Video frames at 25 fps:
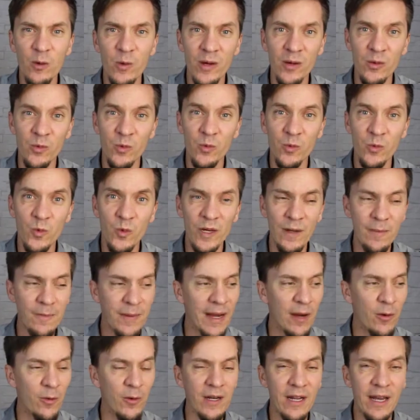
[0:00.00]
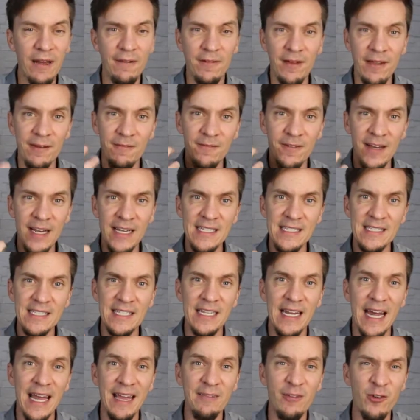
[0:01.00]
Well, what about what I've
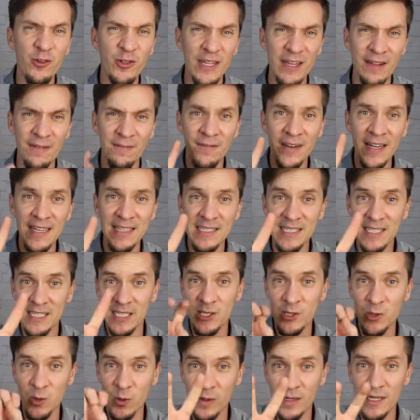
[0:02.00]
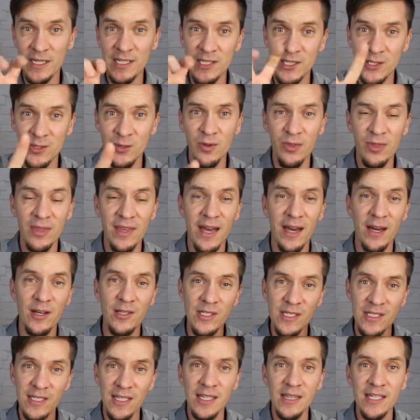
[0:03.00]
invested? I've only invested
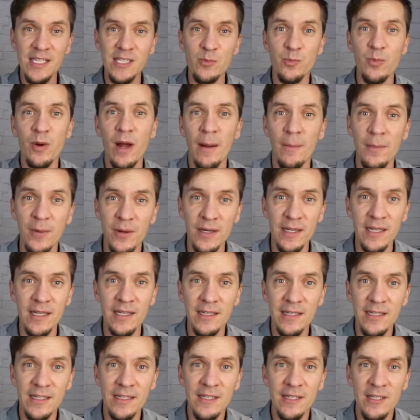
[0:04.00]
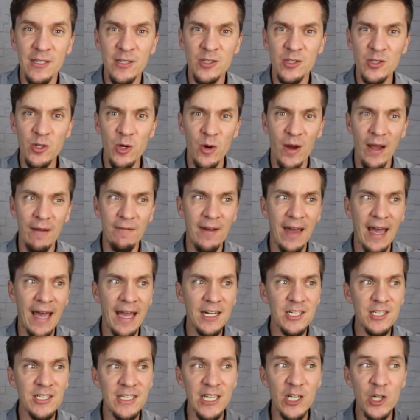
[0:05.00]
22,000 in this property. So I've
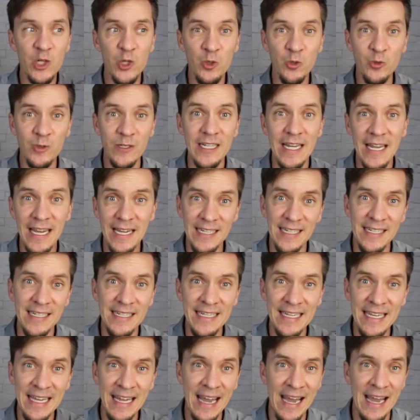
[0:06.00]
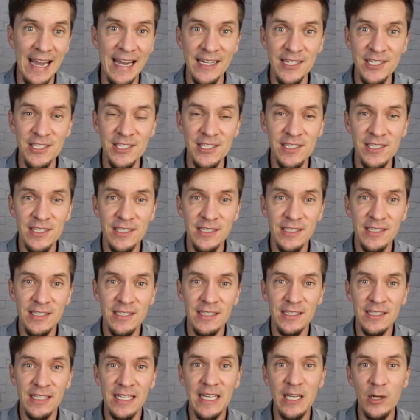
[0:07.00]
actually created cash
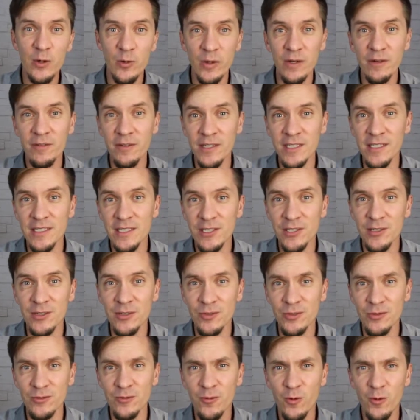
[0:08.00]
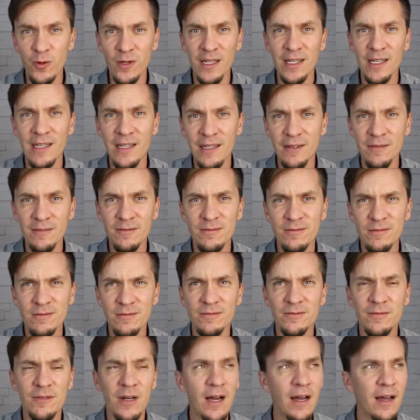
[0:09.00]
equivalent to
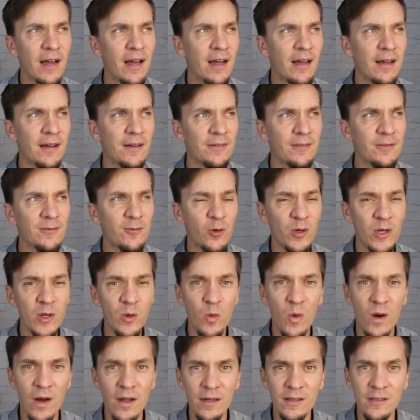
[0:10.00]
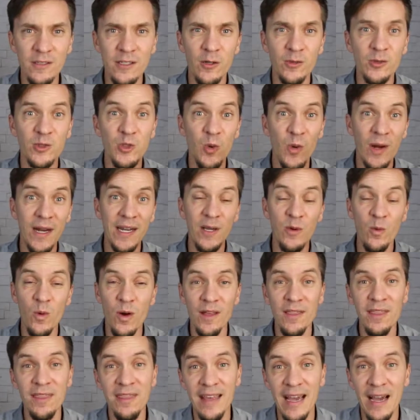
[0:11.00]

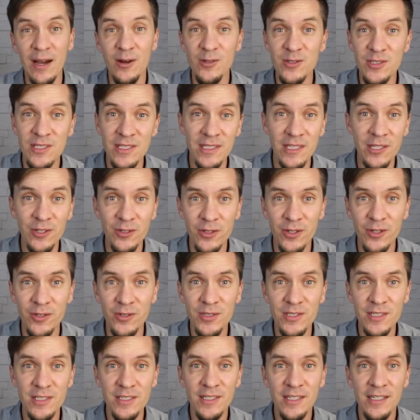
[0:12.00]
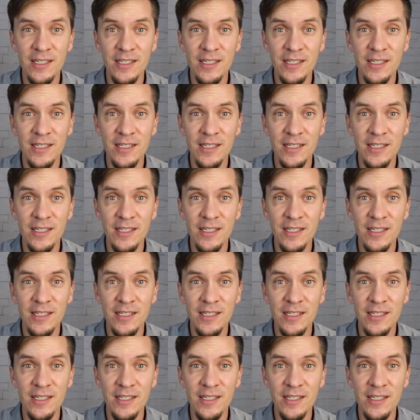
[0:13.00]
21,000 euros.